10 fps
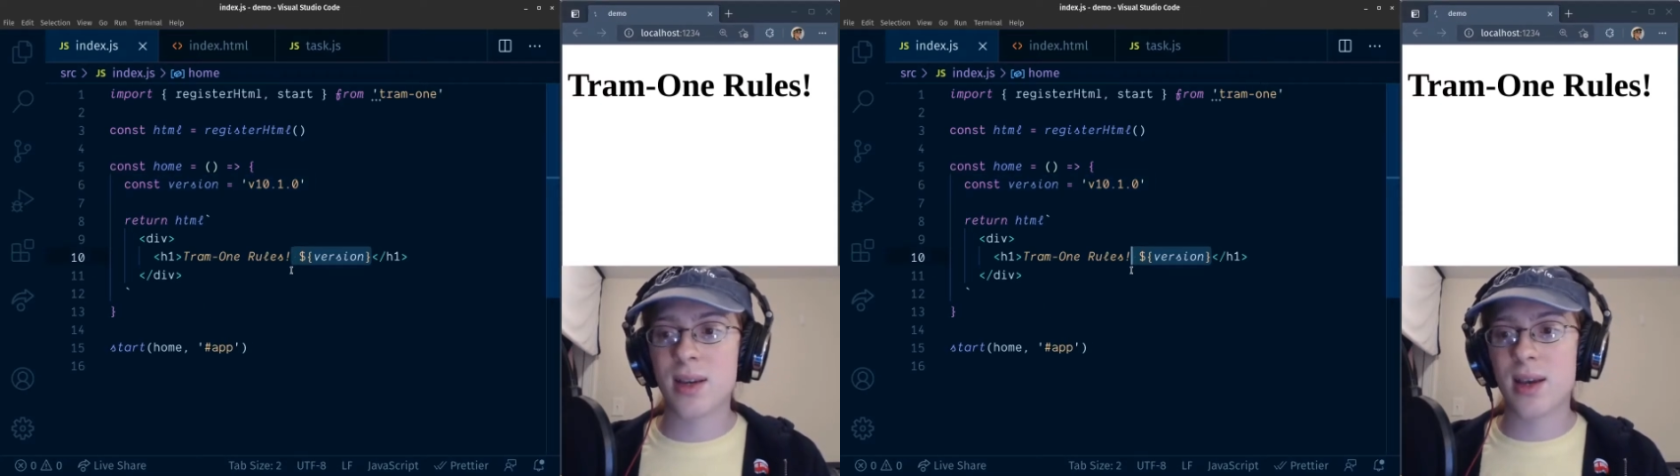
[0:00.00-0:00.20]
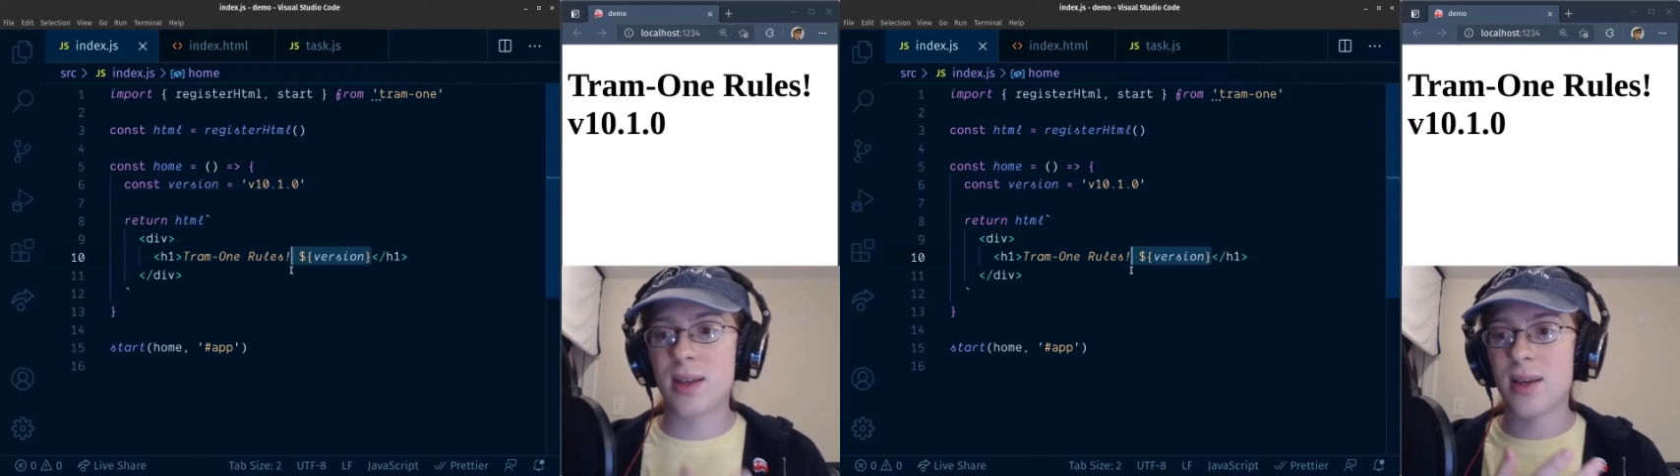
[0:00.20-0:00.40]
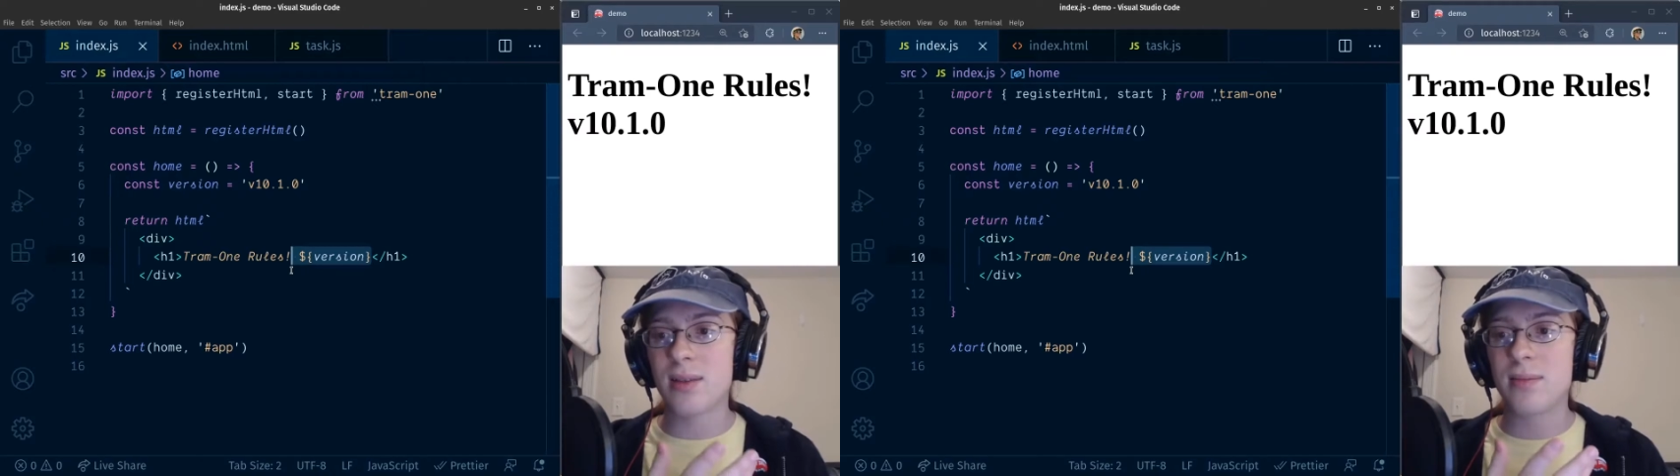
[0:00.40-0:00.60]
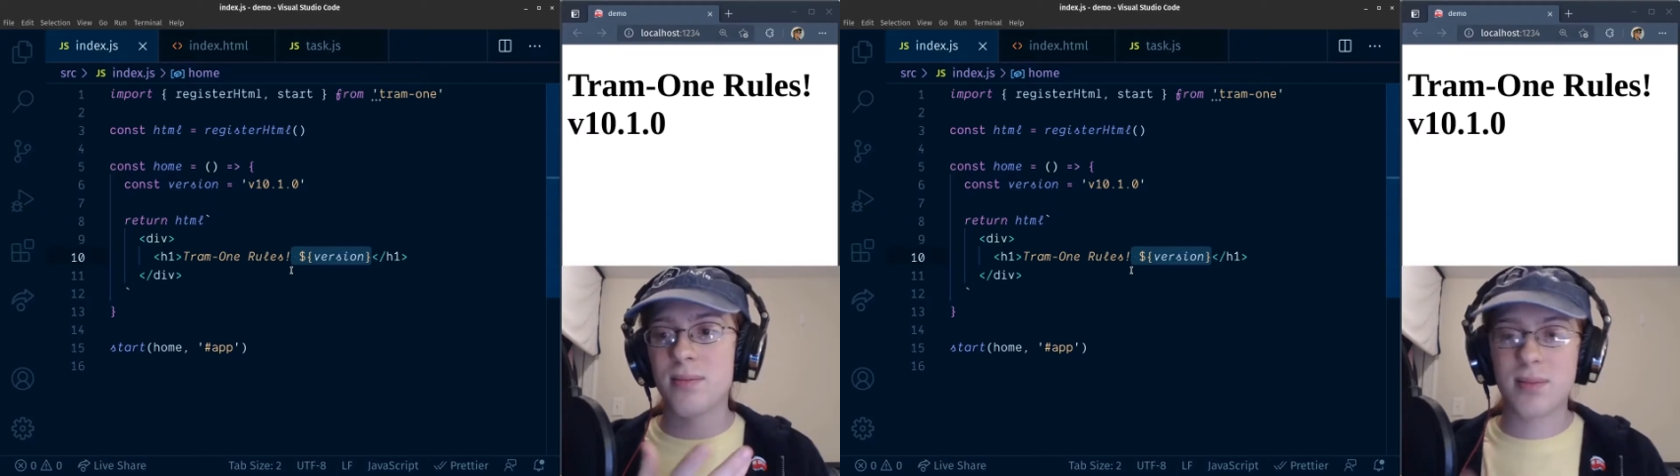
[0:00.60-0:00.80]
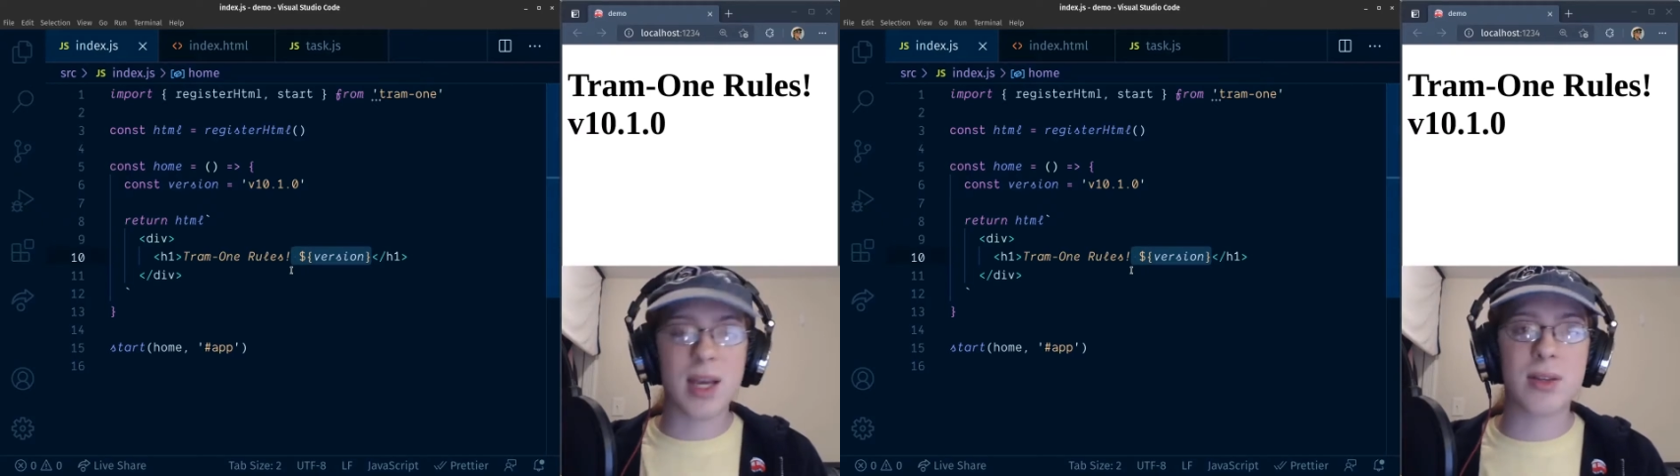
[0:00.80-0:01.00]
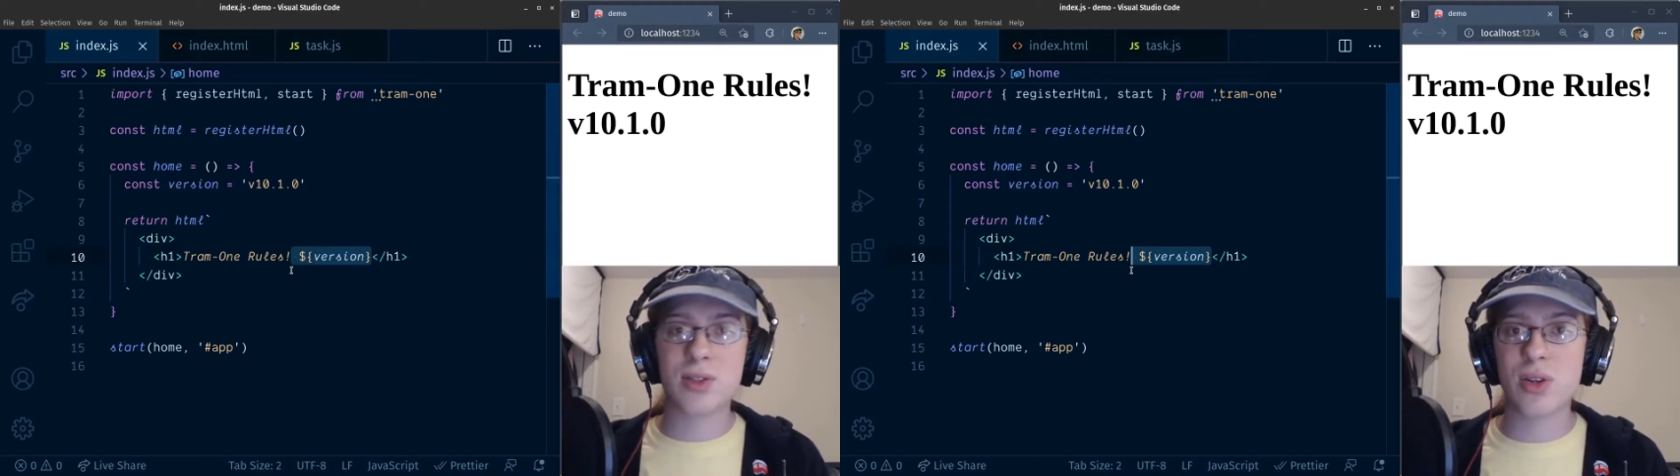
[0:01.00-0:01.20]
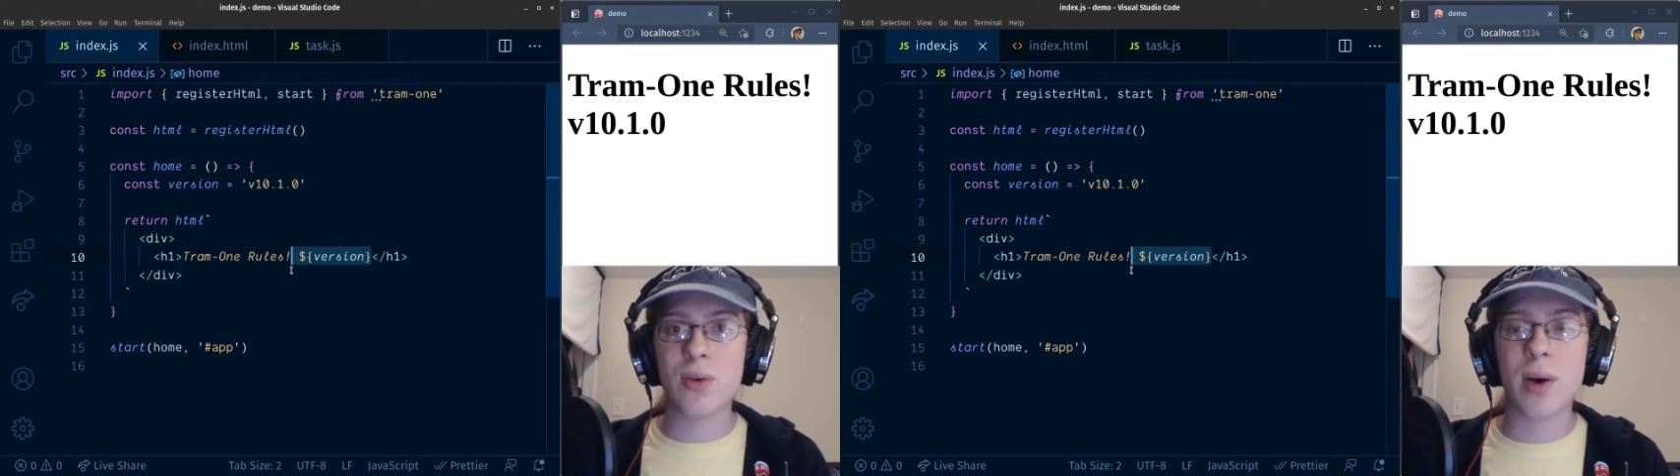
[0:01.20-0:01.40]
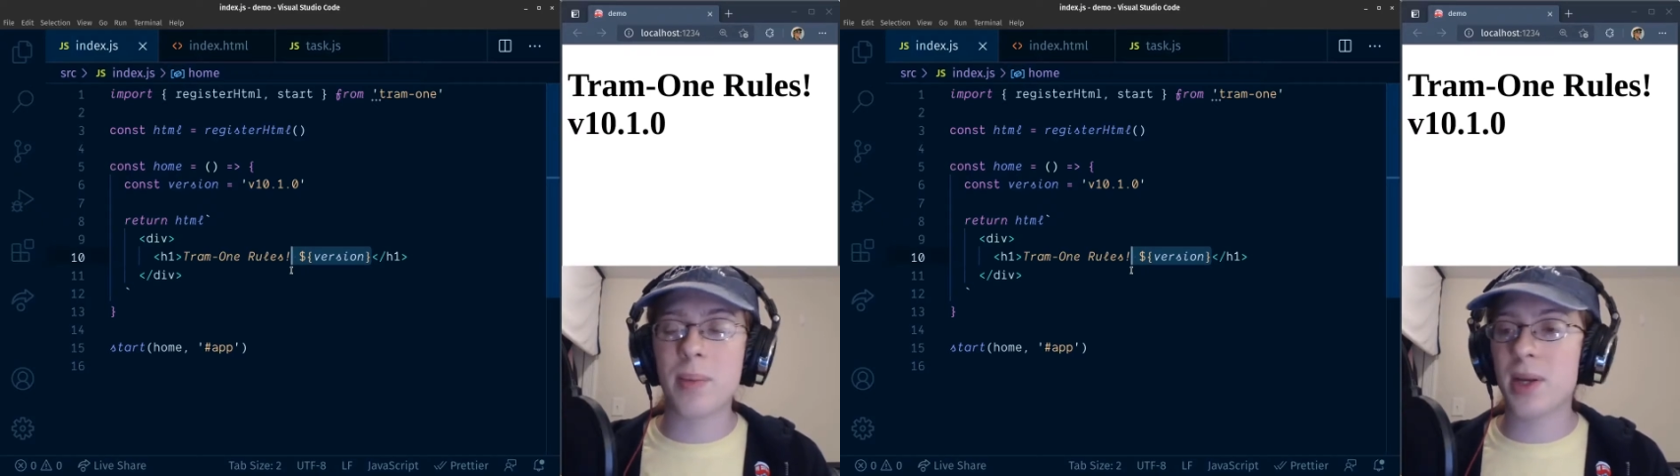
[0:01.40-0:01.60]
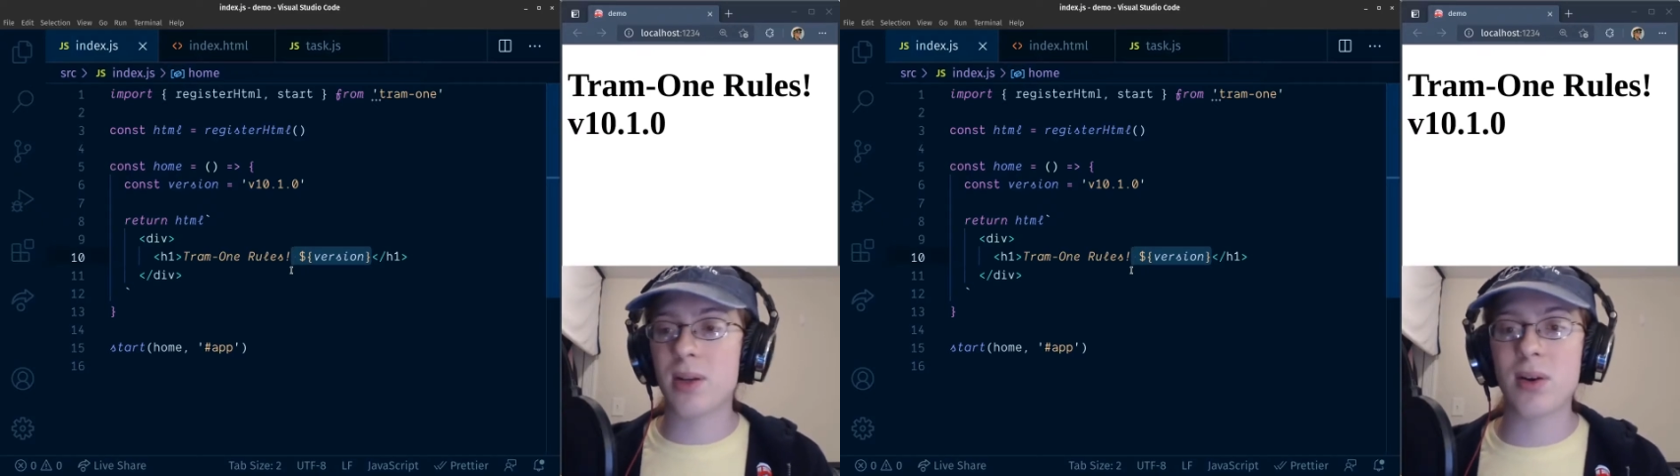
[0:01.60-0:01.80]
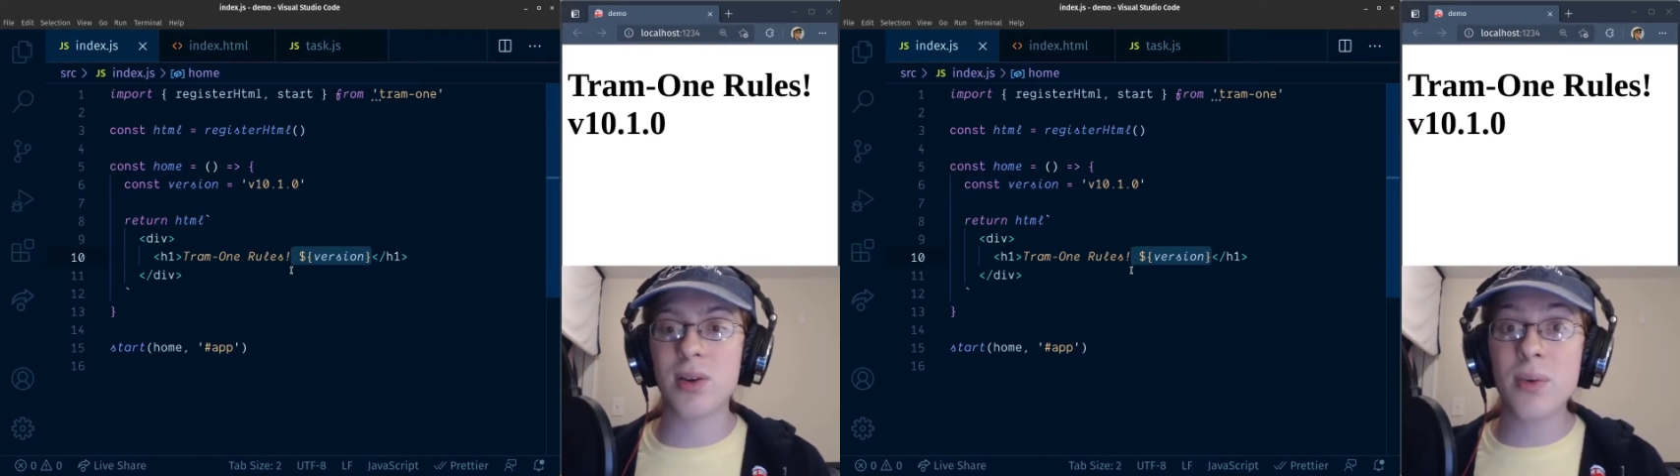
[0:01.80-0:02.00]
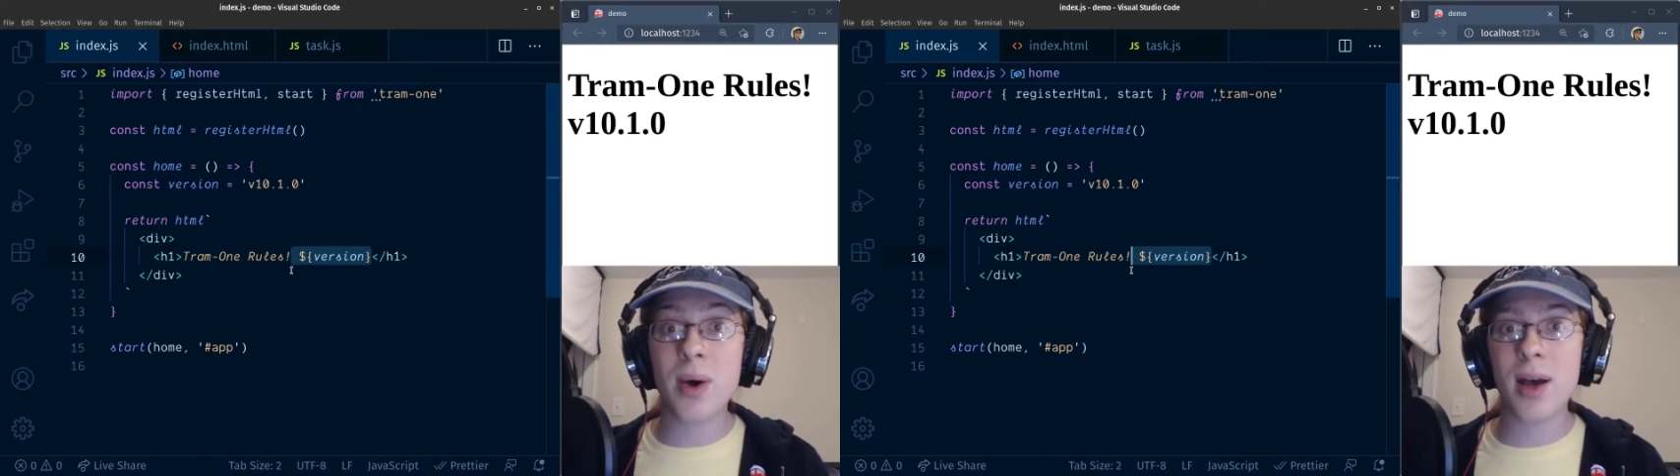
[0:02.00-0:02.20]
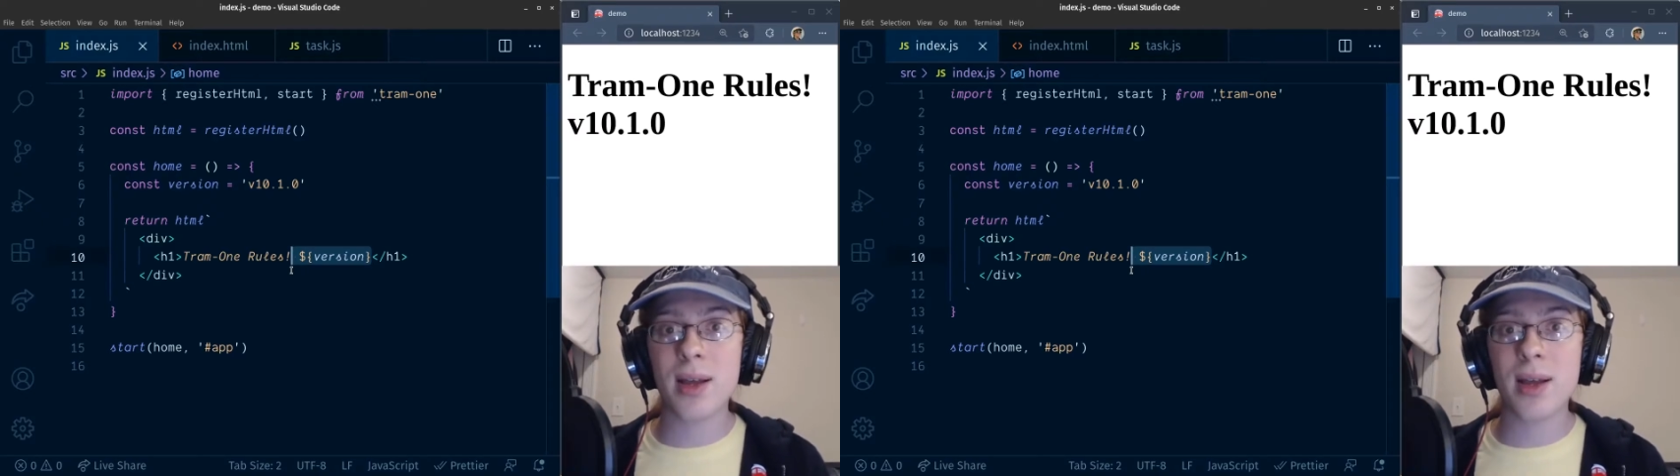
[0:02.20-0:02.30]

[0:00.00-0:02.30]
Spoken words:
and then that'll show up in our UI.